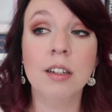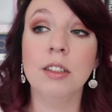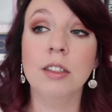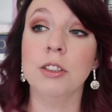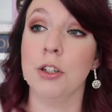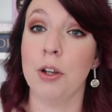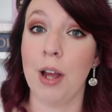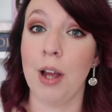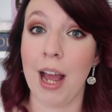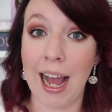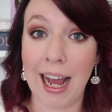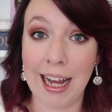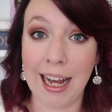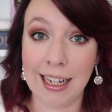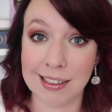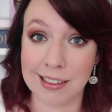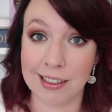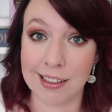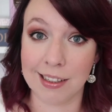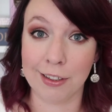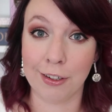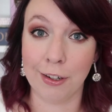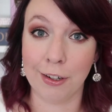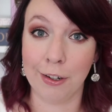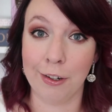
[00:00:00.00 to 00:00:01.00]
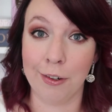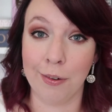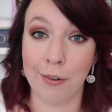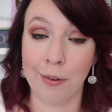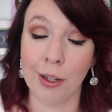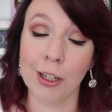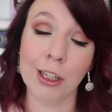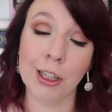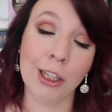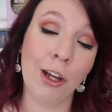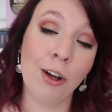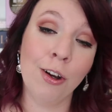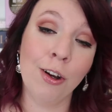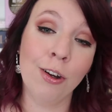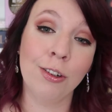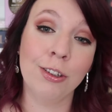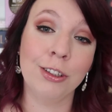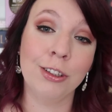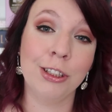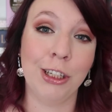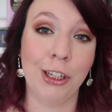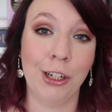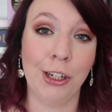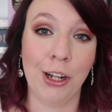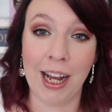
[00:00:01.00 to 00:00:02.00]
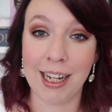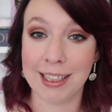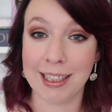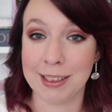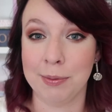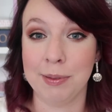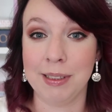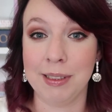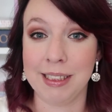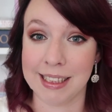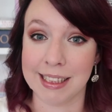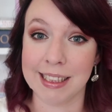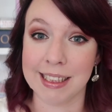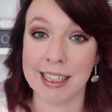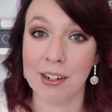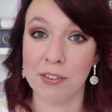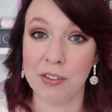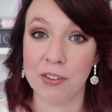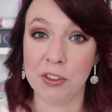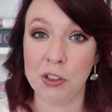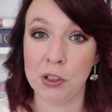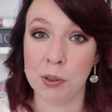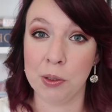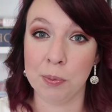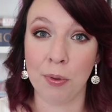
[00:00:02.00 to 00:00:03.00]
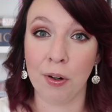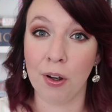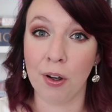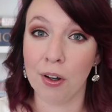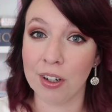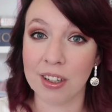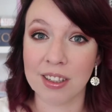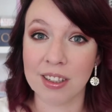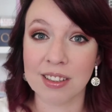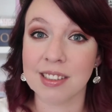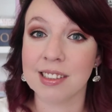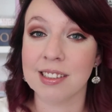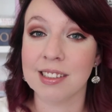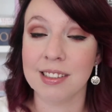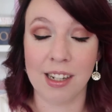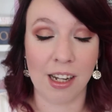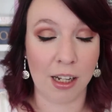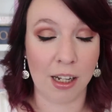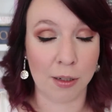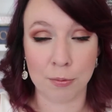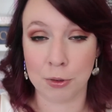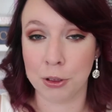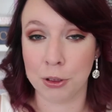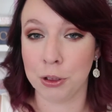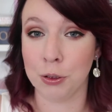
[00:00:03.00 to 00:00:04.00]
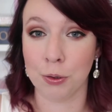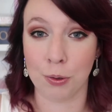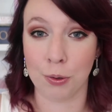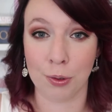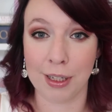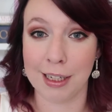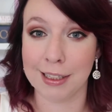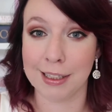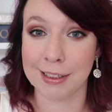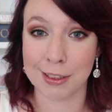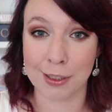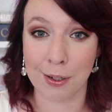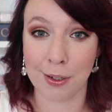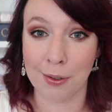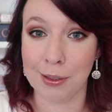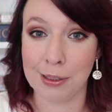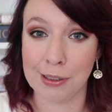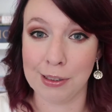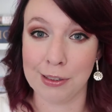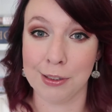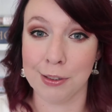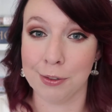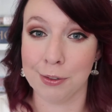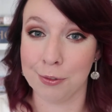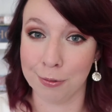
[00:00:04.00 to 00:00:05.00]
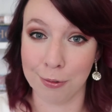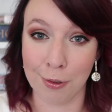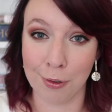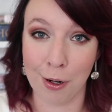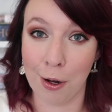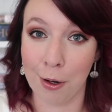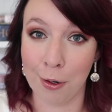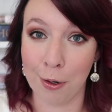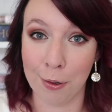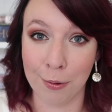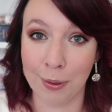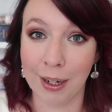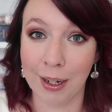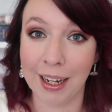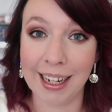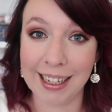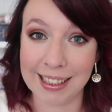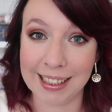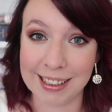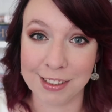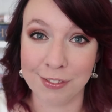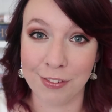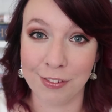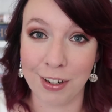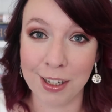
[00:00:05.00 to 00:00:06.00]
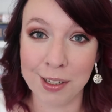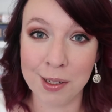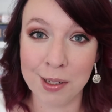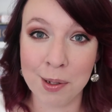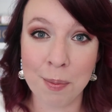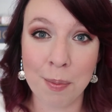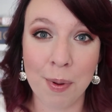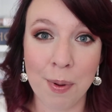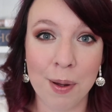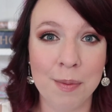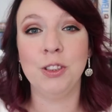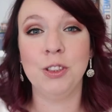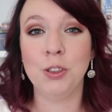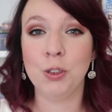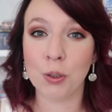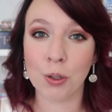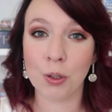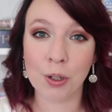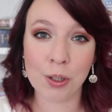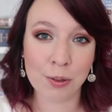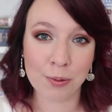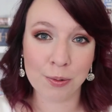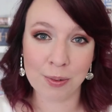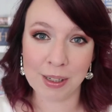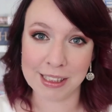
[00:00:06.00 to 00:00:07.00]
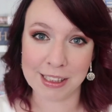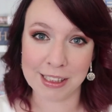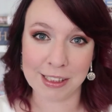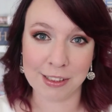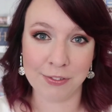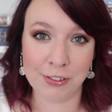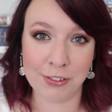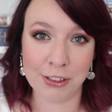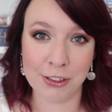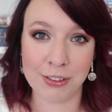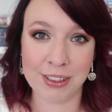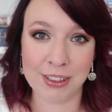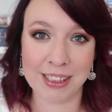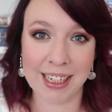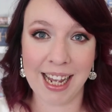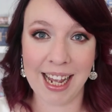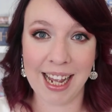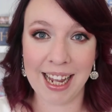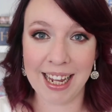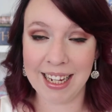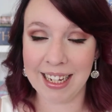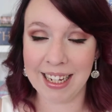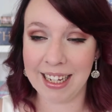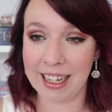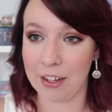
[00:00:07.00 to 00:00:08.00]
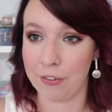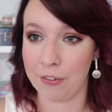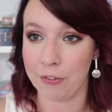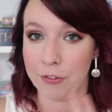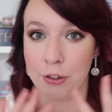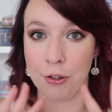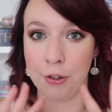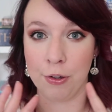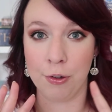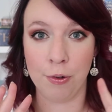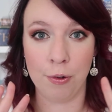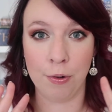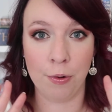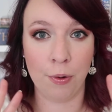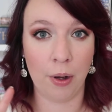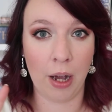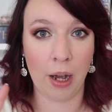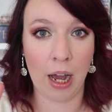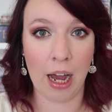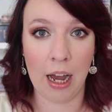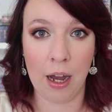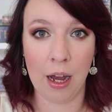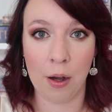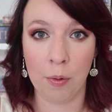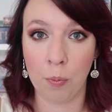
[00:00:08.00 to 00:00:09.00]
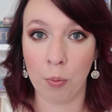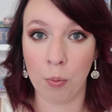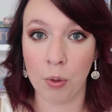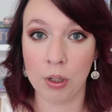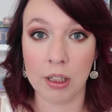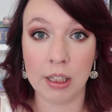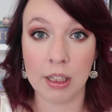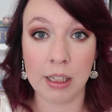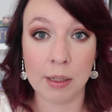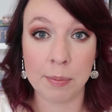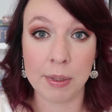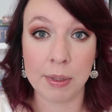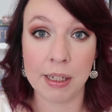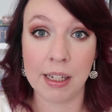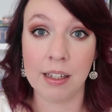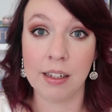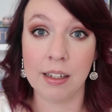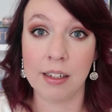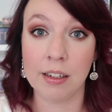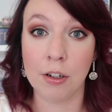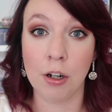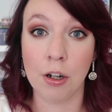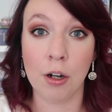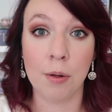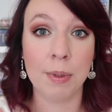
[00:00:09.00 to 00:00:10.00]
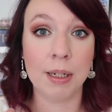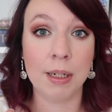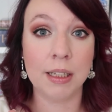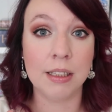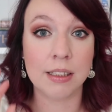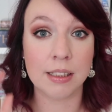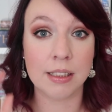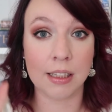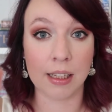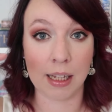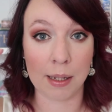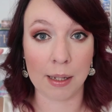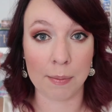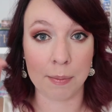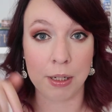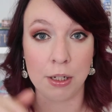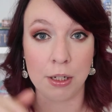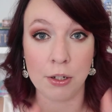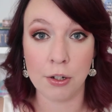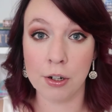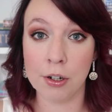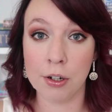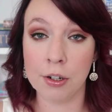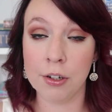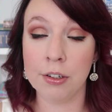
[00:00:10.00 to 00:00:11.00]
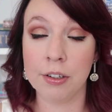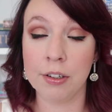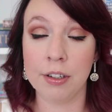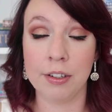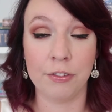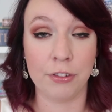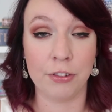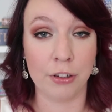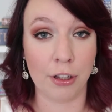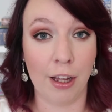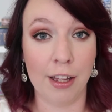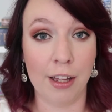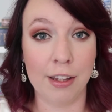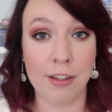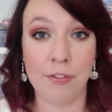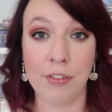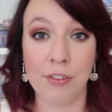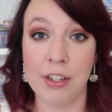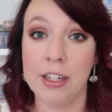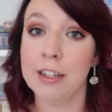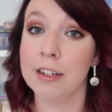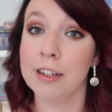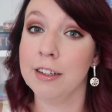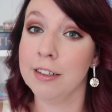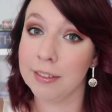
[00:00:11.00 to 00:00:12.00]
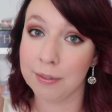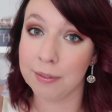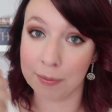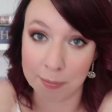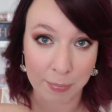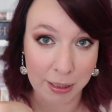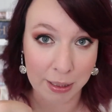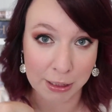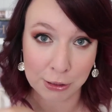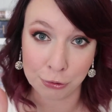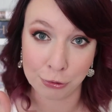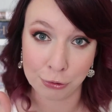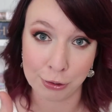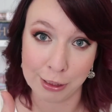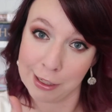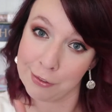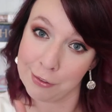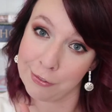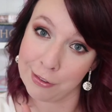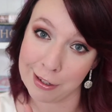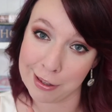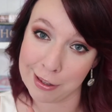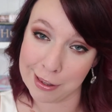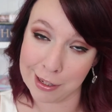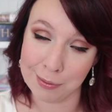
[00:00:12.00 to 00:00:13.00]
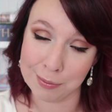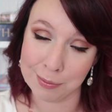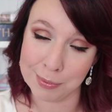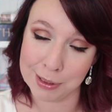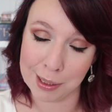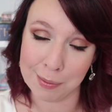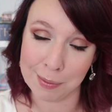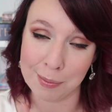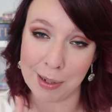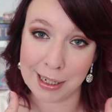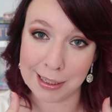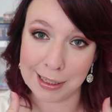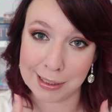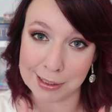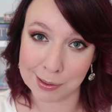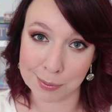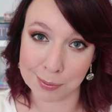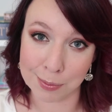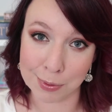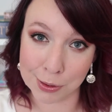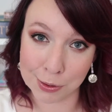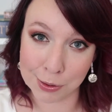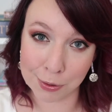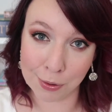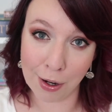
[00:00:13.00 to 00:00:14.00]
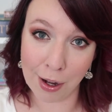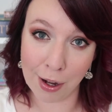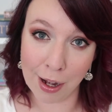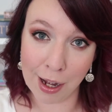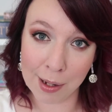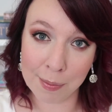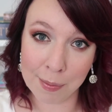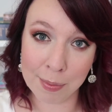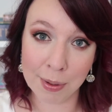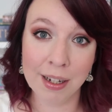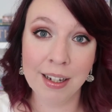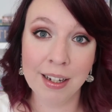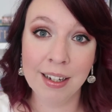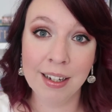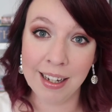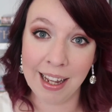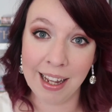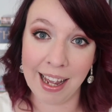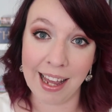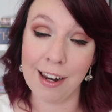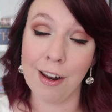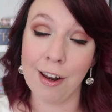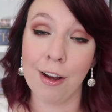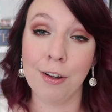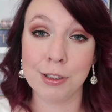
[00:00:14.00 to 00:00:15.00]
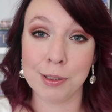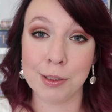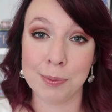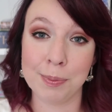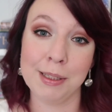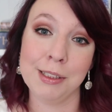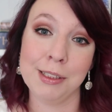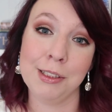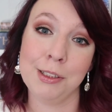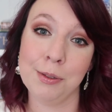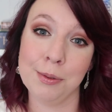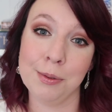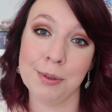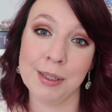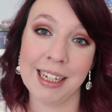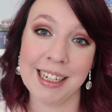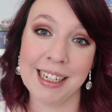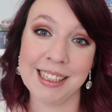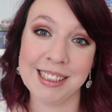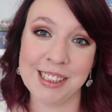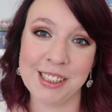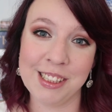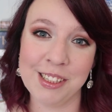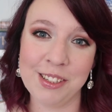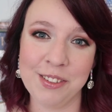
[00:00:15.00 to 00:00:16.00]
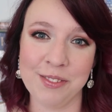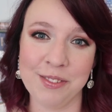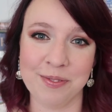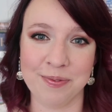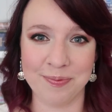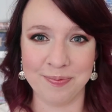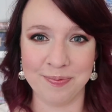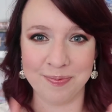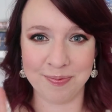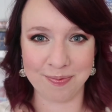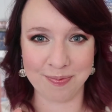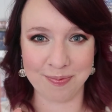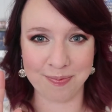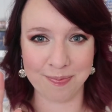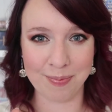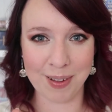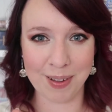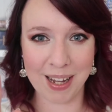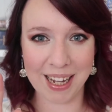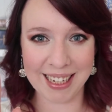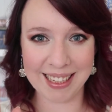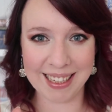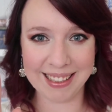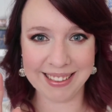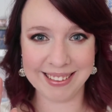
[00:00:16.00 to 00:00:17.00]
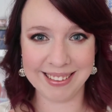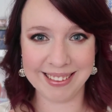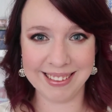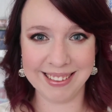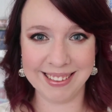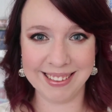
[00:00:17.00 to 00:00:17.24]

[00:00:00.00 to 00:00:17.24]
So as I go along, you know, as we discover new products, I'm sure that's going to grow and develop. Enjoy the rest of your day. If you want to leave me any comments, let me know. If you like the video, make sure you give it a thumbs up and subscribe. And I'll speak to you again soon. Bye.